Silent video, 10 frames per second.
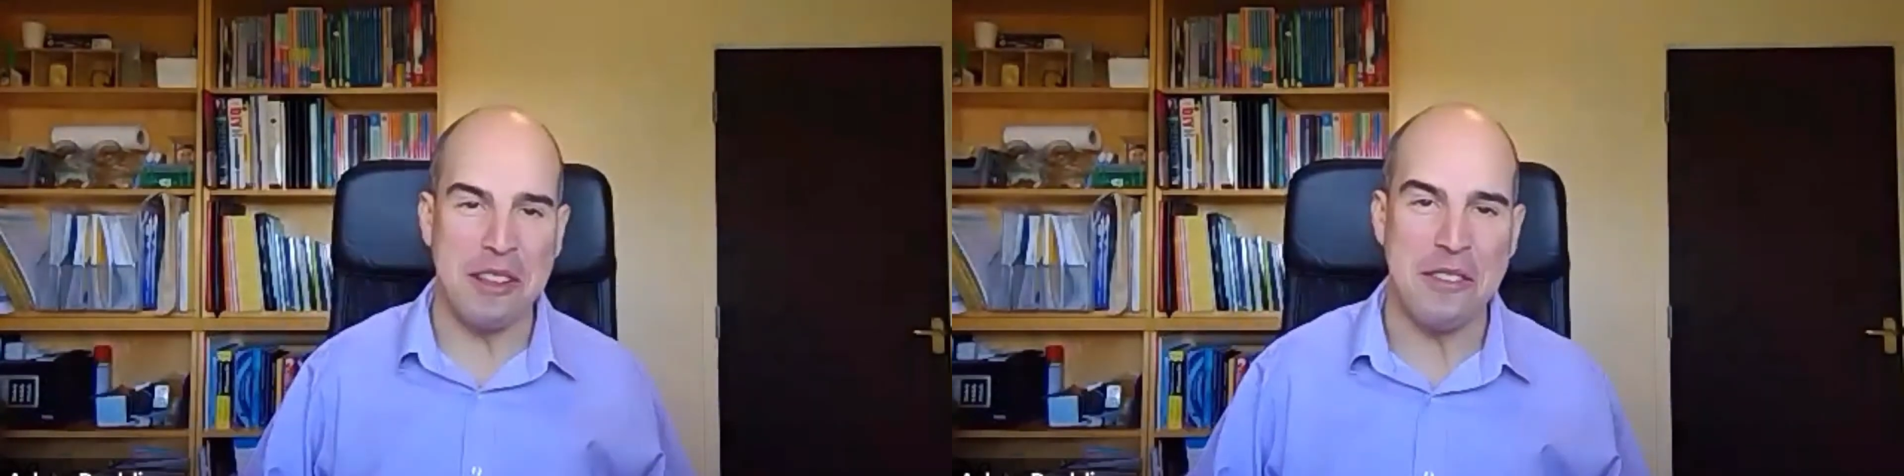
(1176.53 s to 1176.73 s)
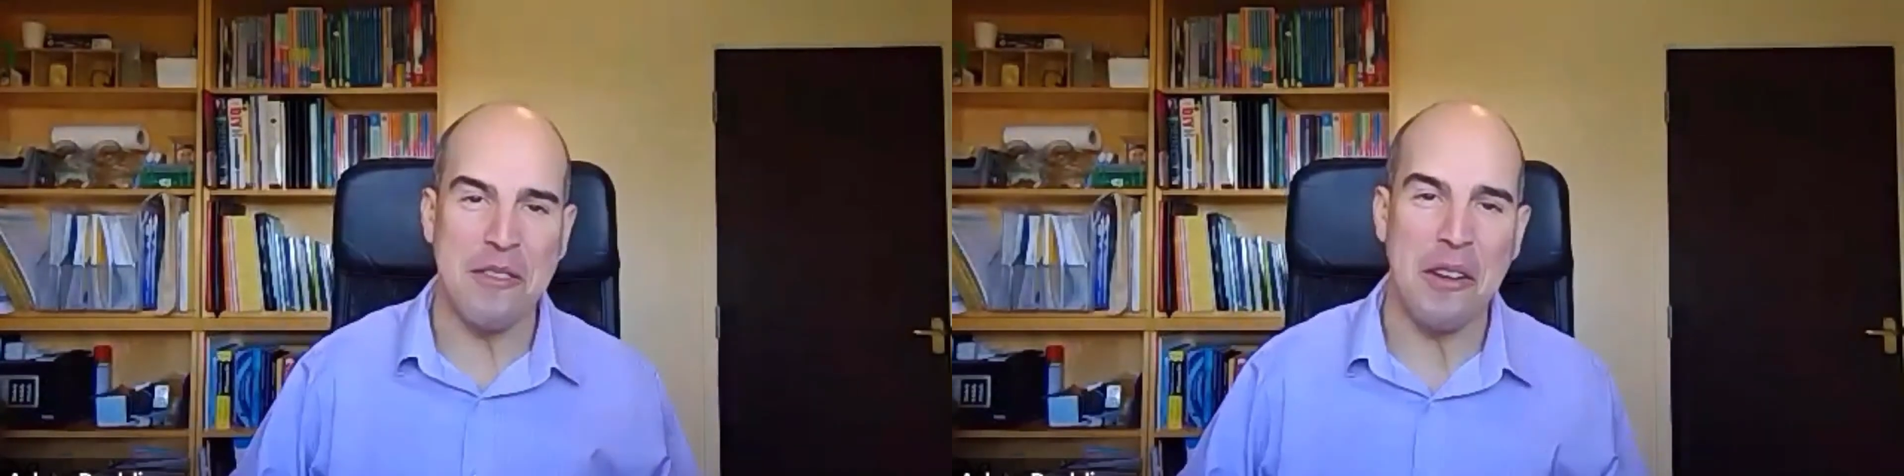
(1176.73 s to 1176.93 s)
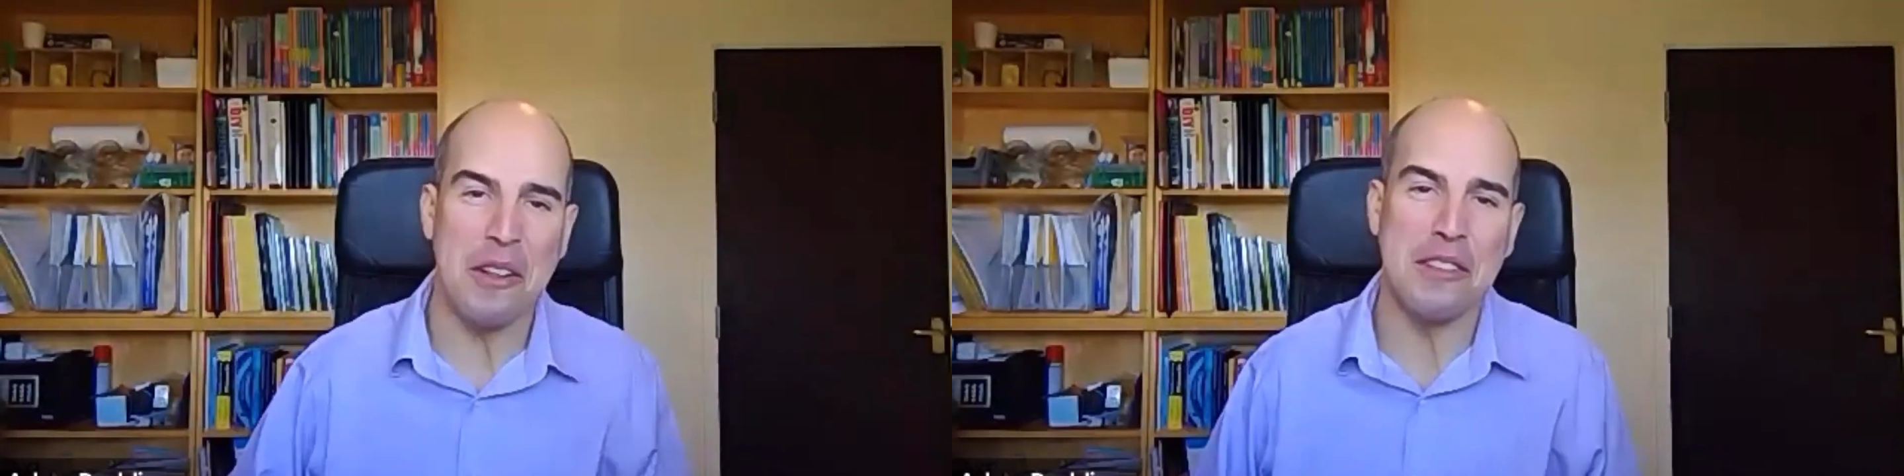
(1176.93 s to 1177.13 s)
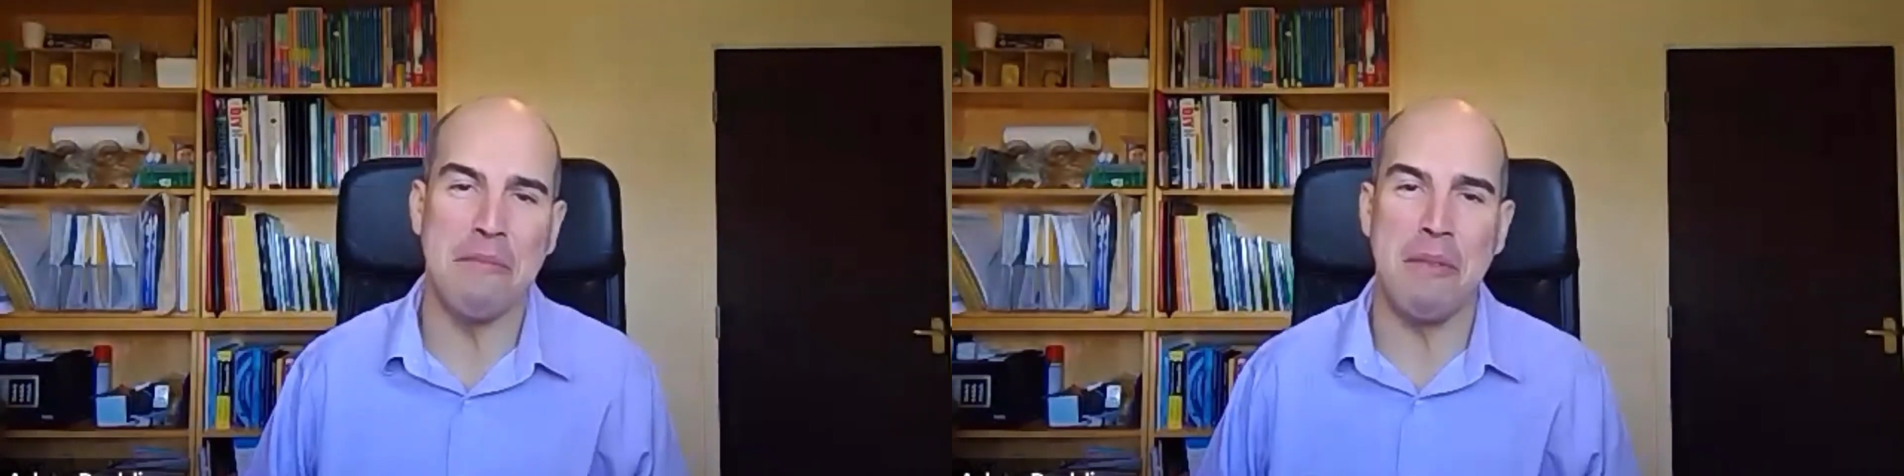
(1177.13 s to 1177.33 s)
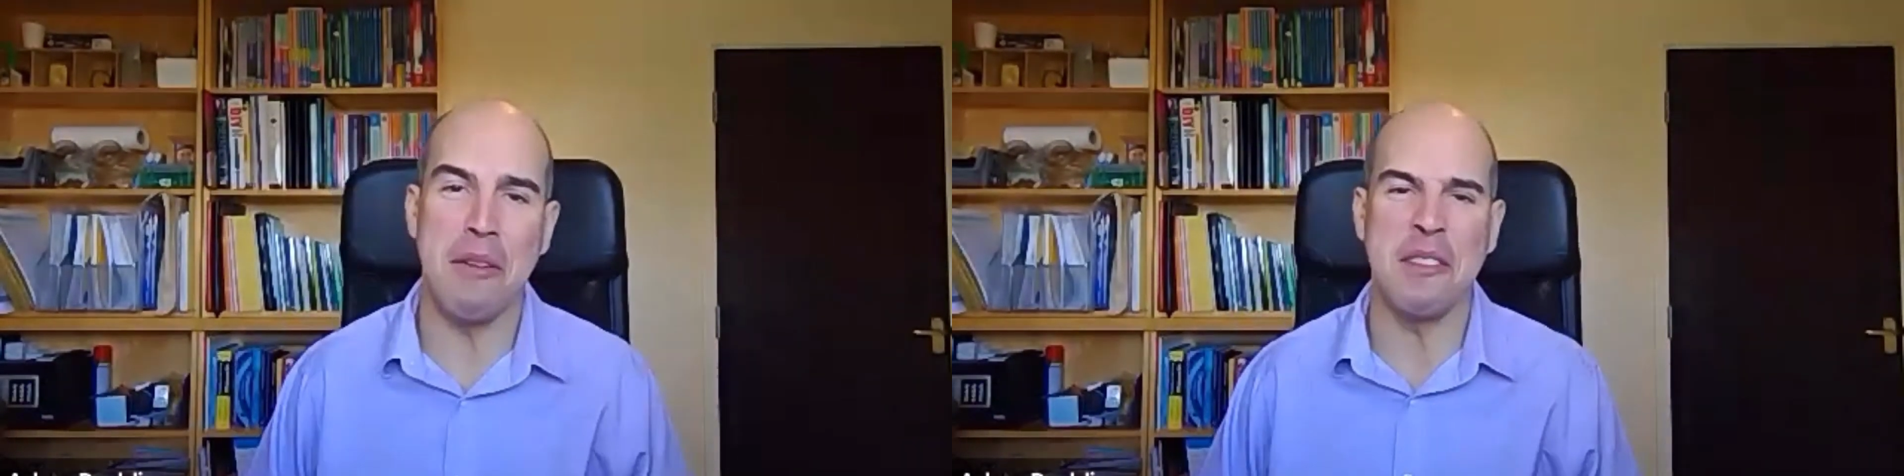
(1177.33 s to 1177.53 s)
you've got lots of
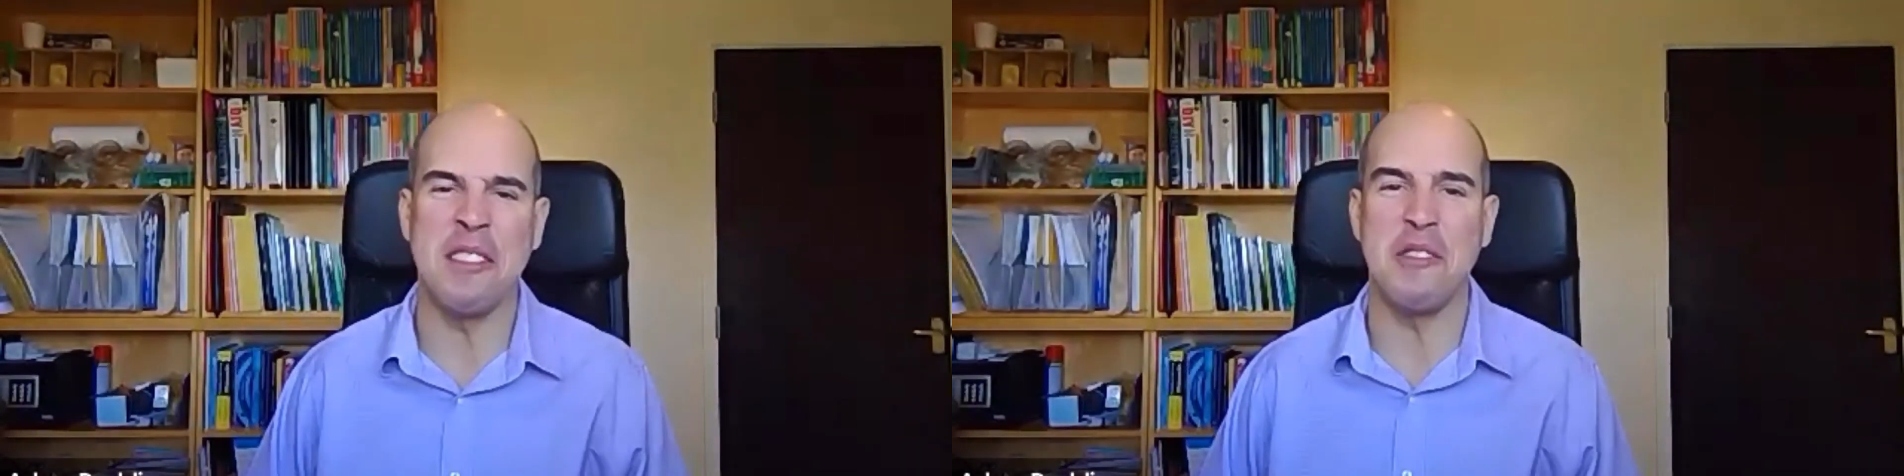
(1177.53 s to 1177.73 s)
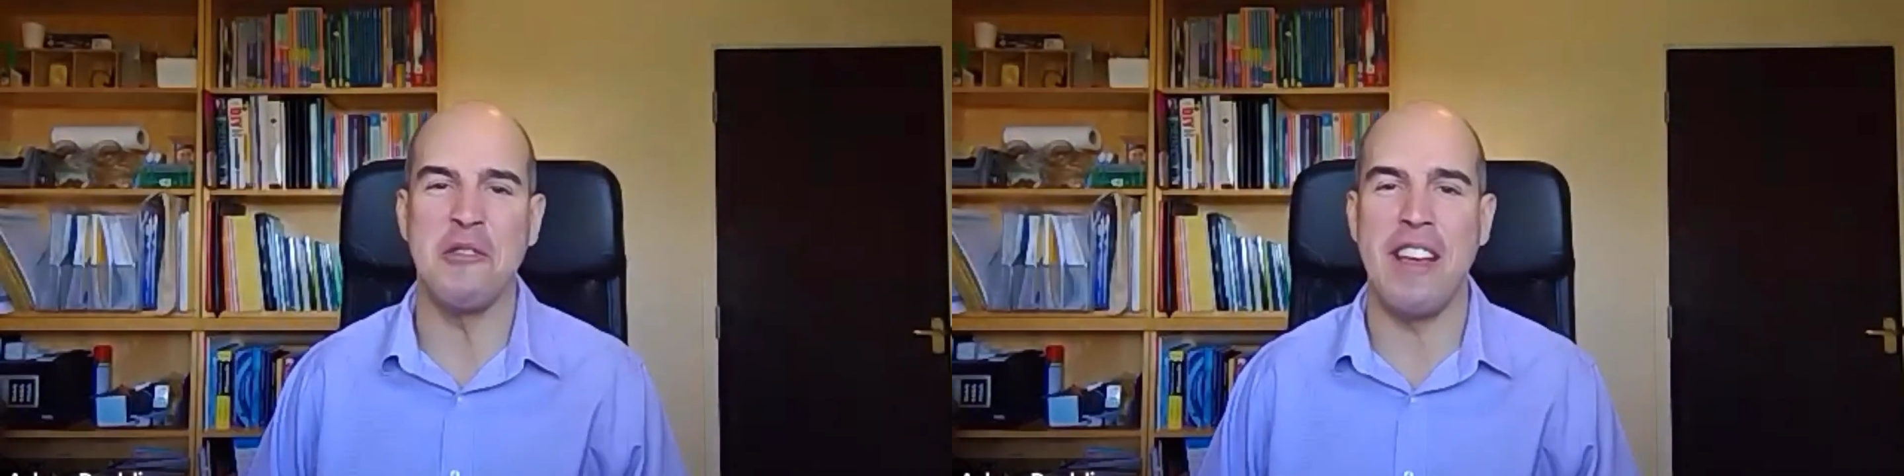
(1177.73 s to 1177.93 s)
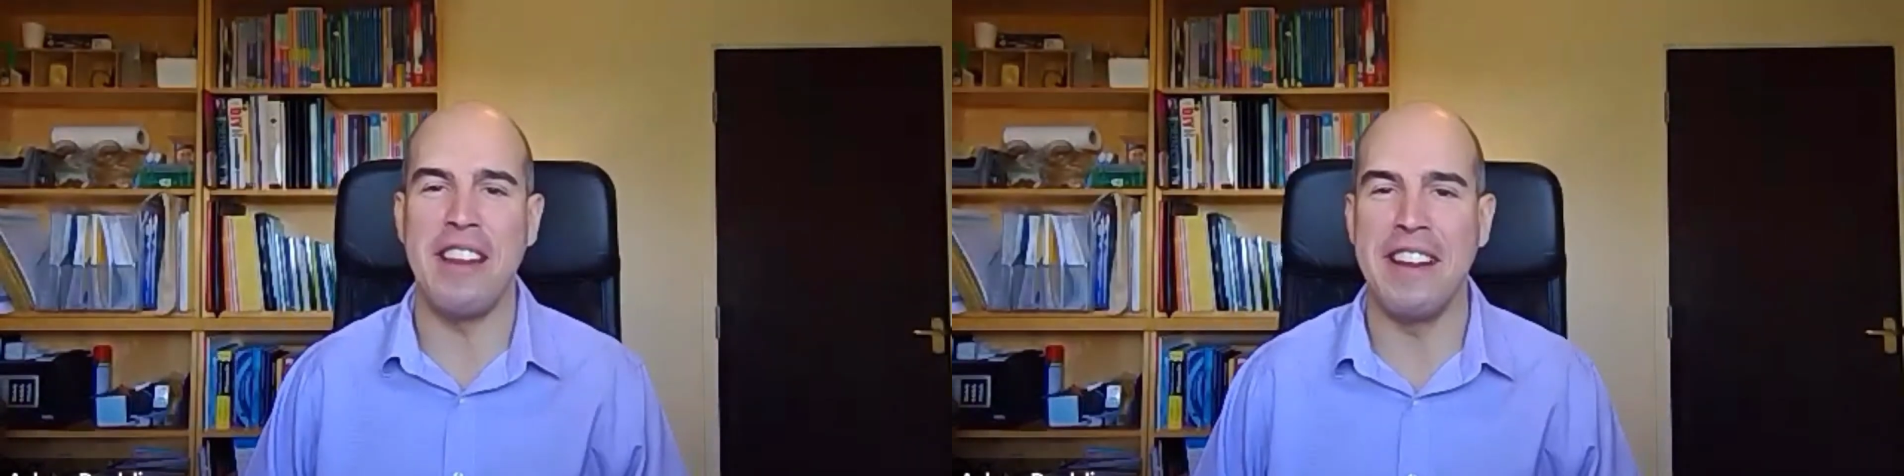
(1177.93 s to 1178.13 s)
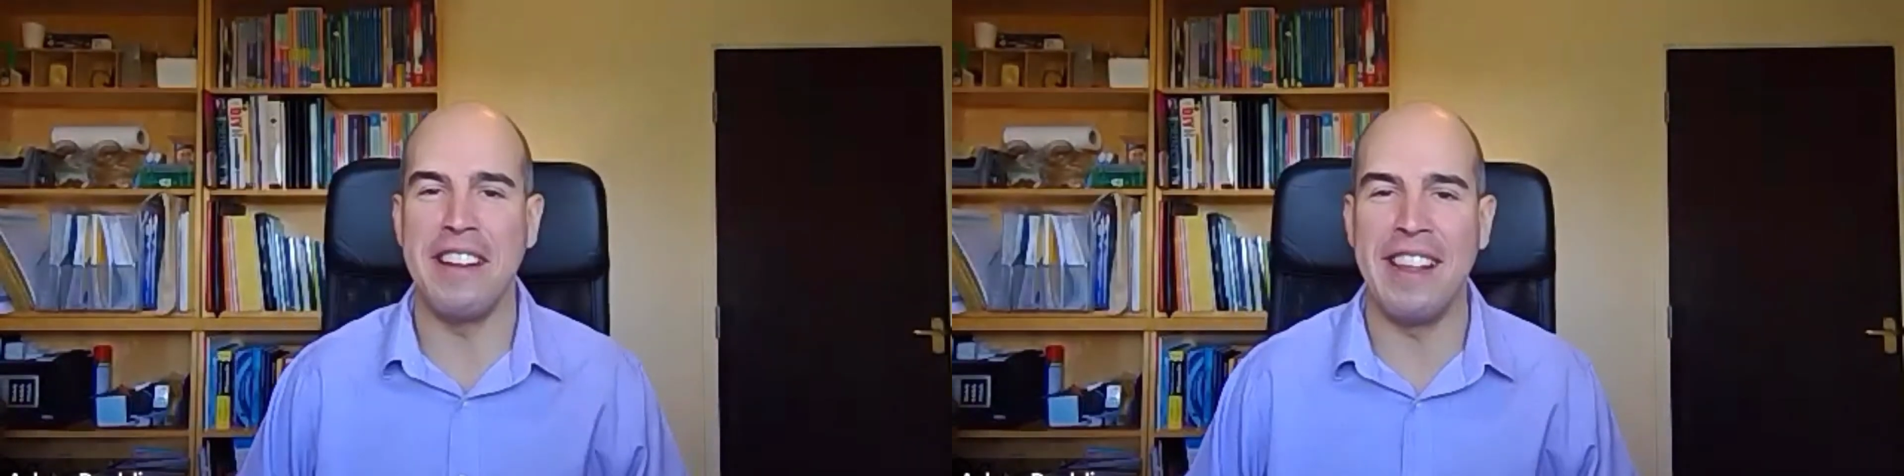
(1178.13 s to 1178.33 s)
blogs and training and